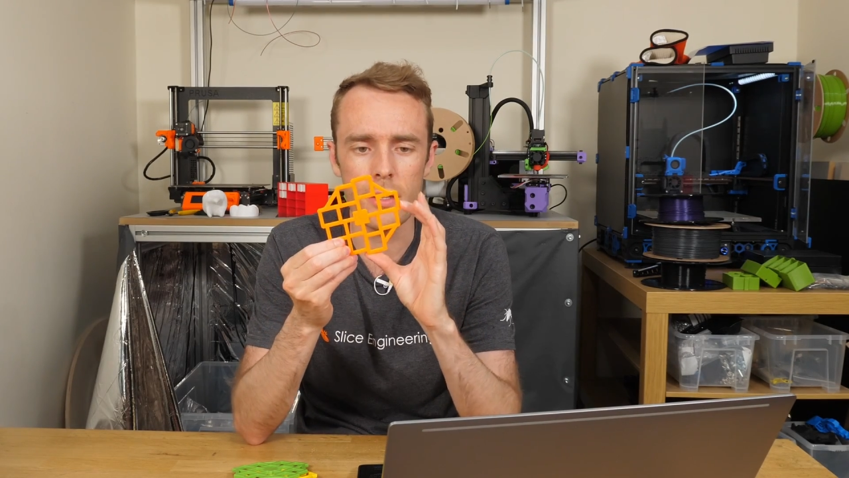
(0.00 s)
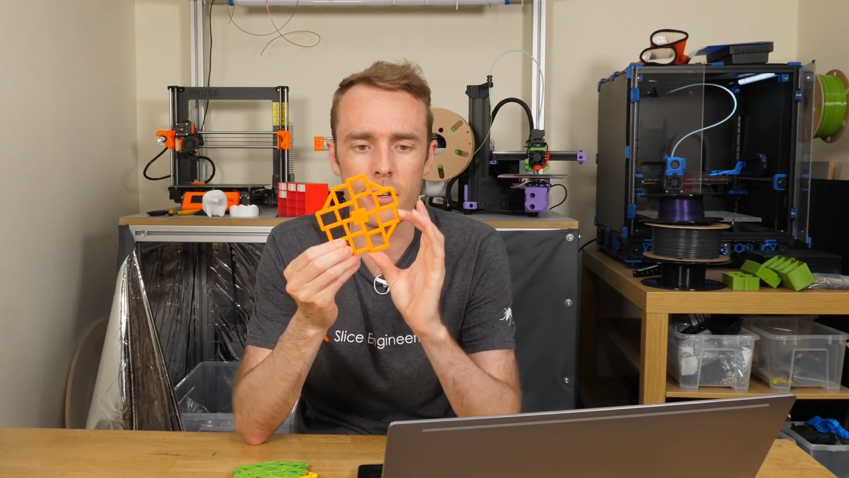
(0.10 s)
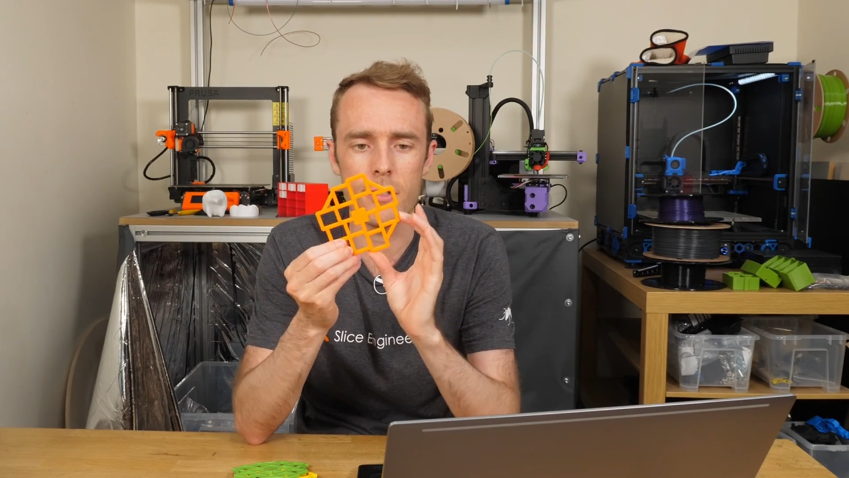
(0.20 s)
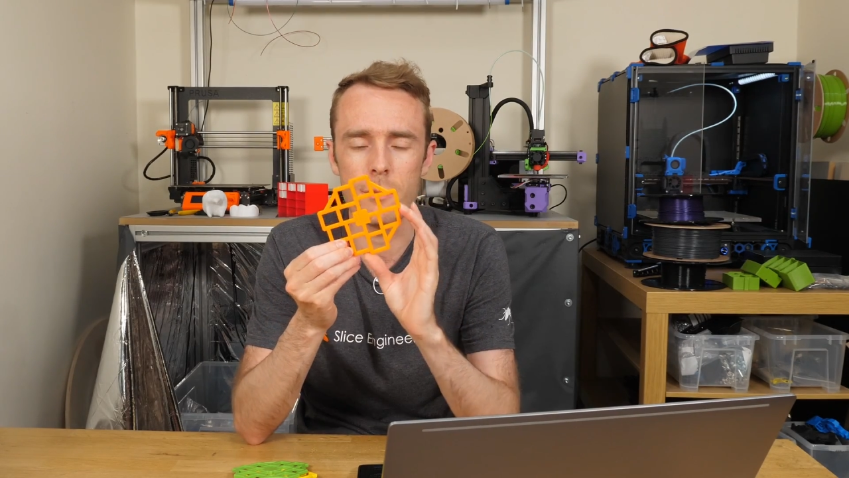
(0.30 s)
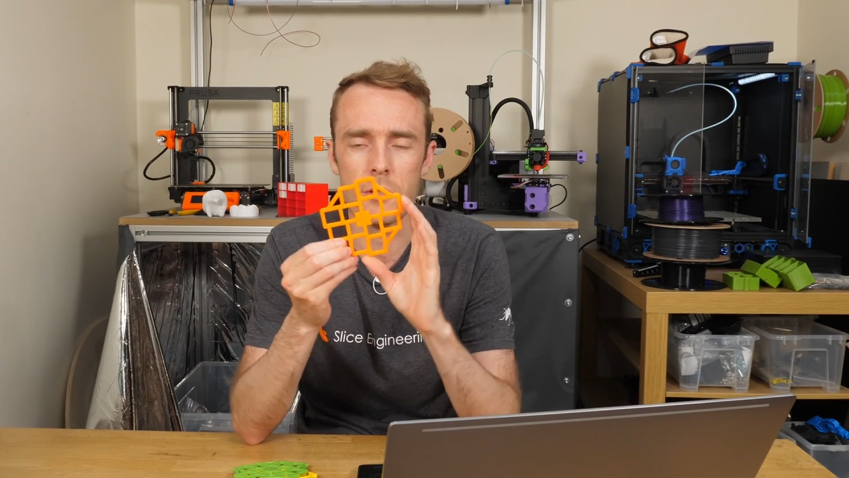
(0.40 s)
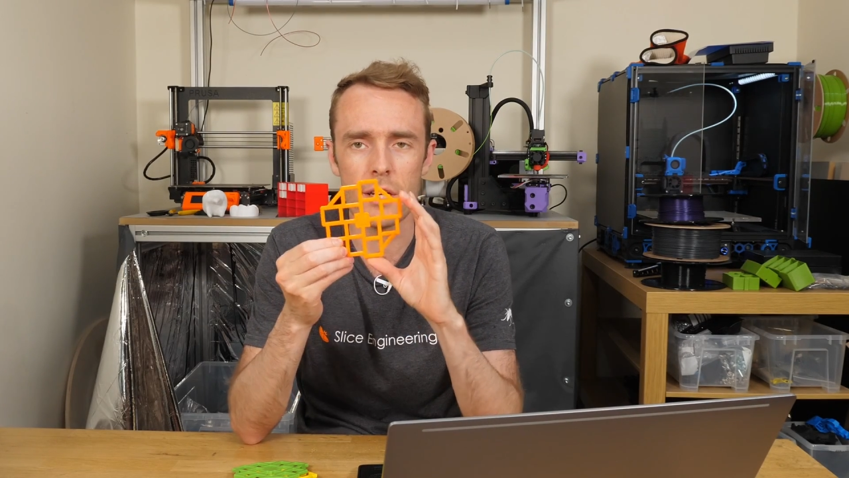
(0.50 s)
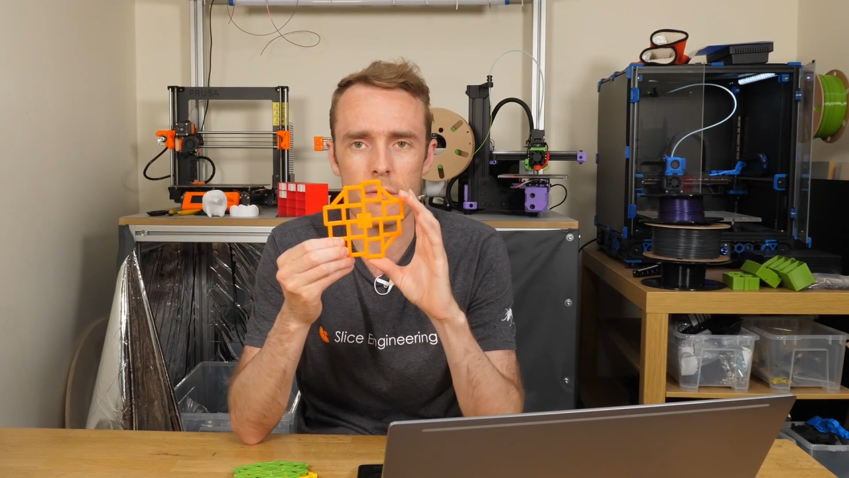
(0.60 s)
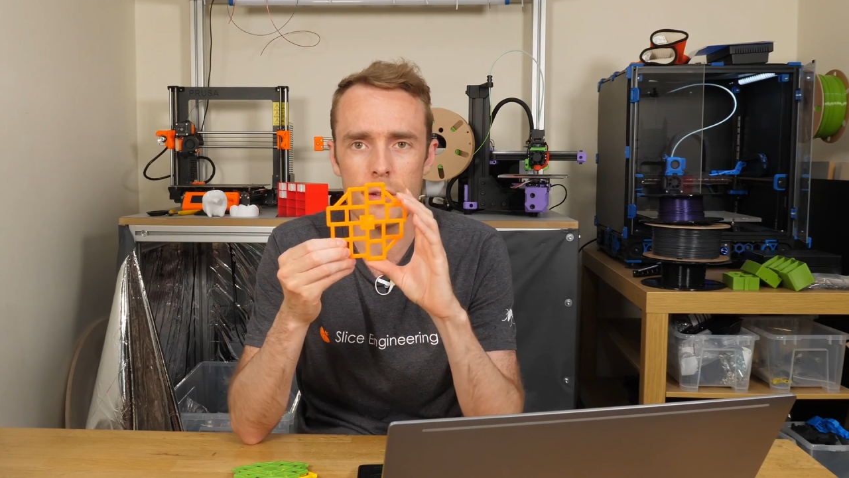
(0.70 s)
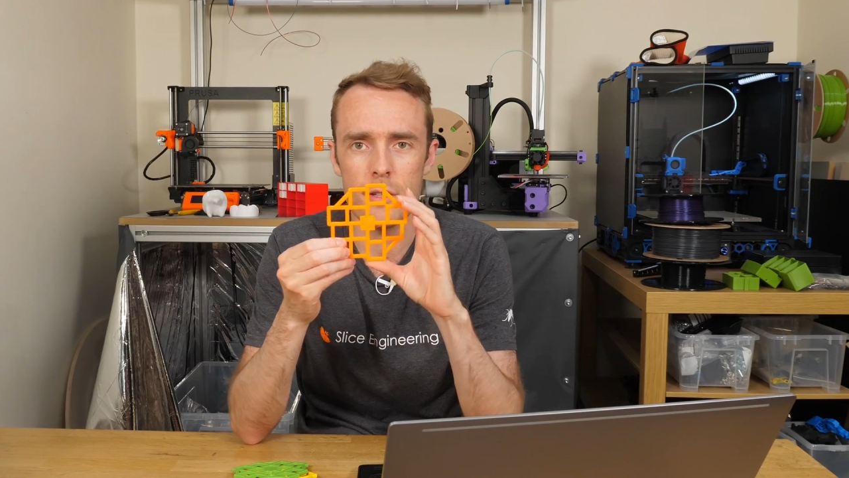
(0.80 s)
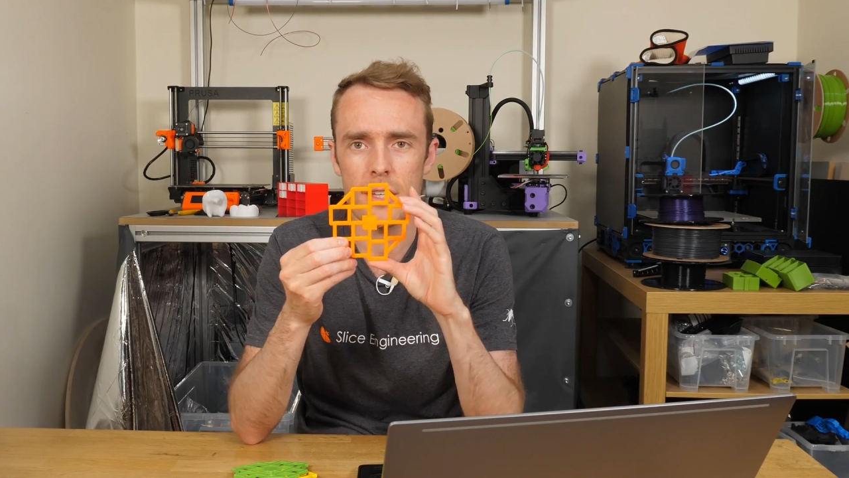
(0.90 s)
there are some
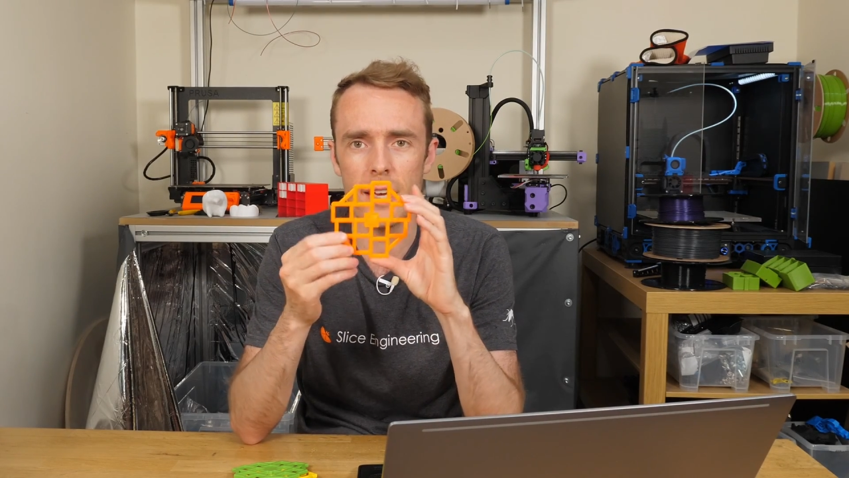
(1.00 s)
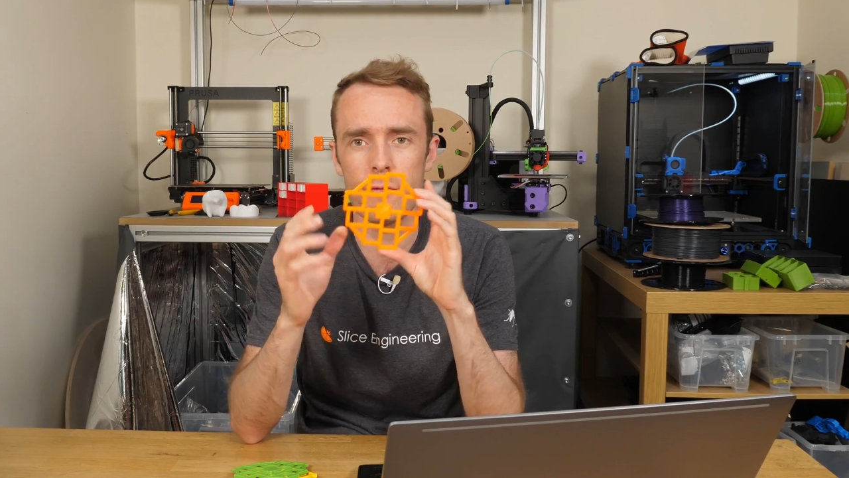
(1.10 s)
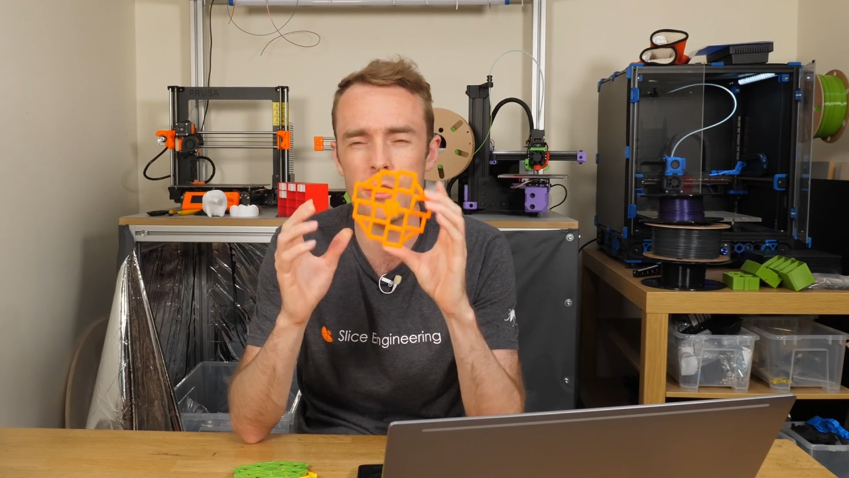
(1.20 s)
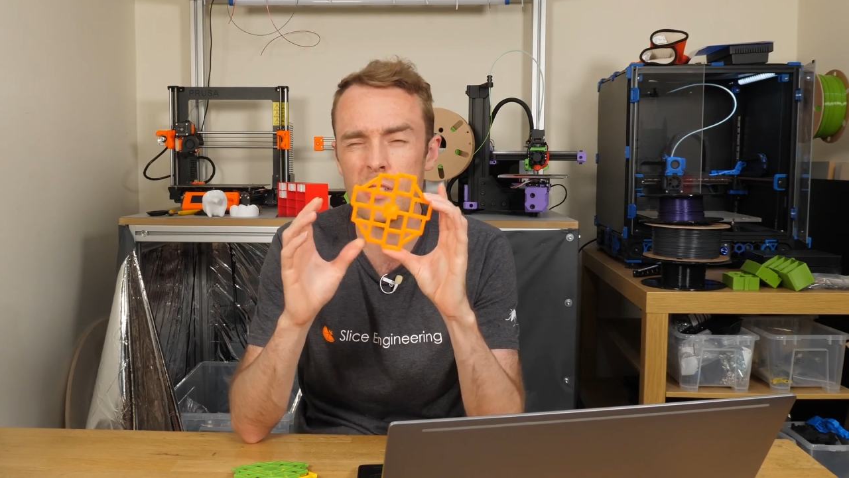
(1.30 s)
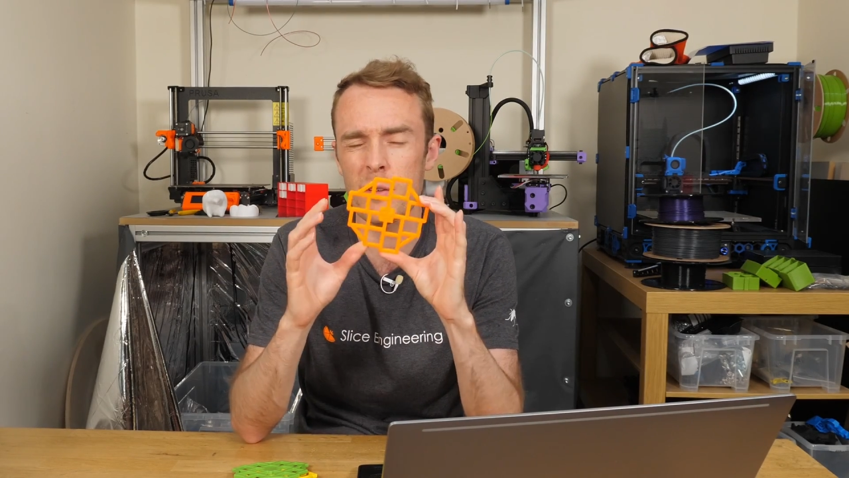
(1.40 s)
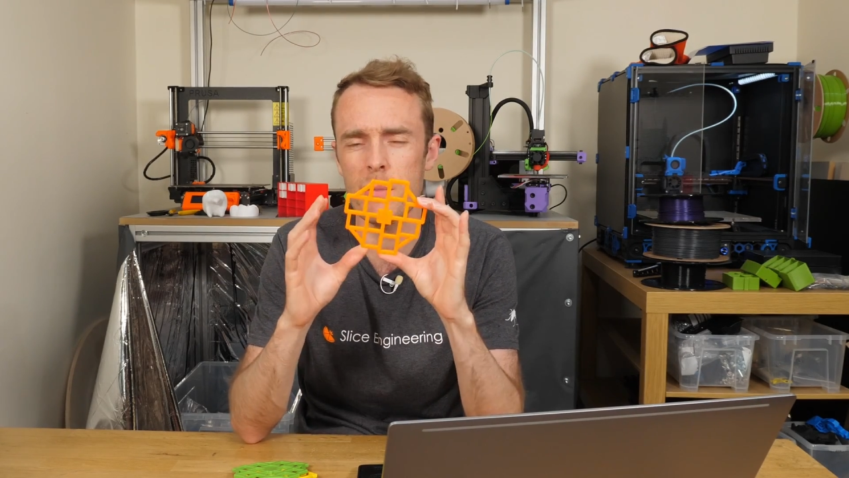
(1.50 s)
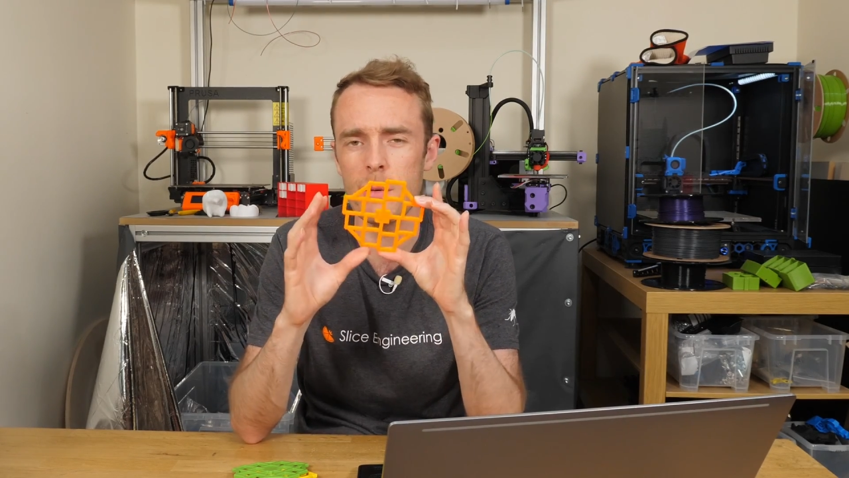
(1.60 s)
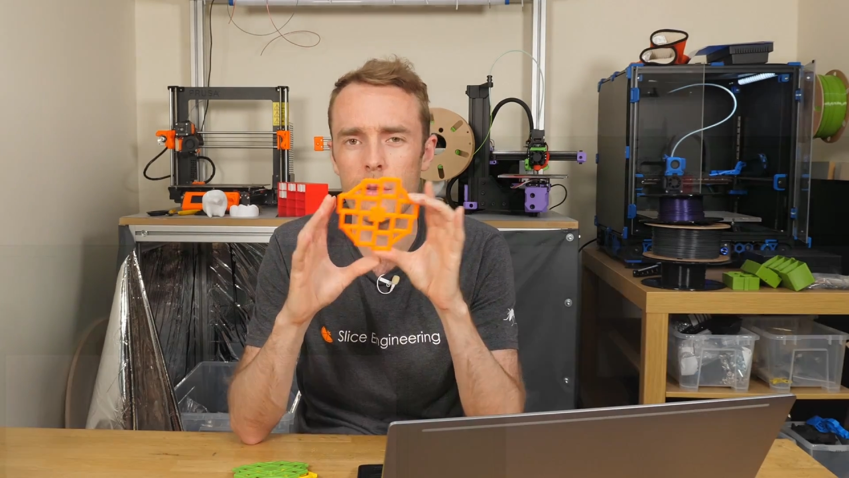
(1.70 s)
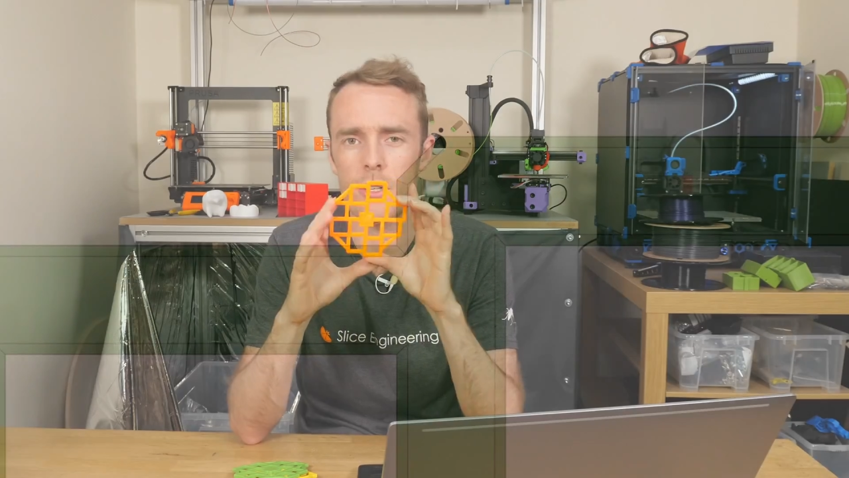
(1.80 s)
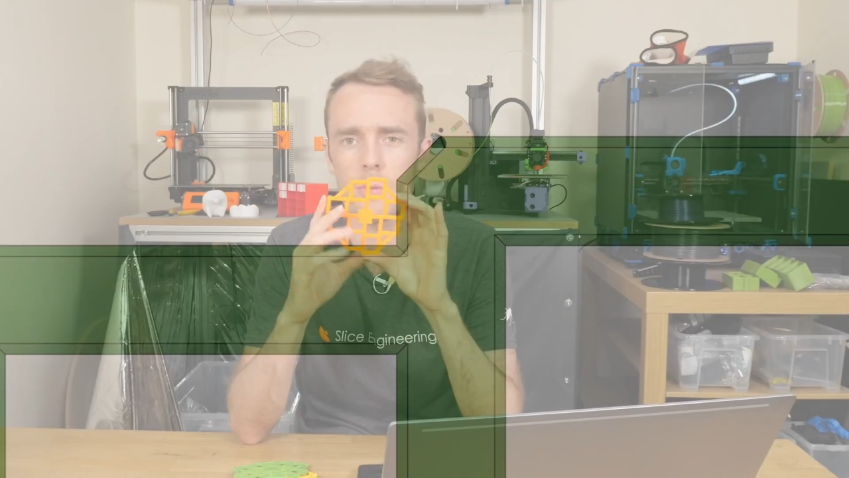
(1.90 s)
chamfers, and for some
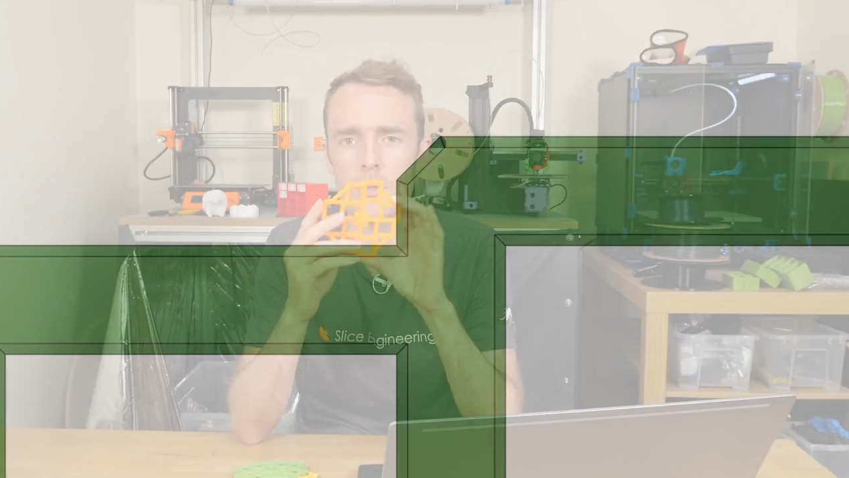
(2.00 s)
people, this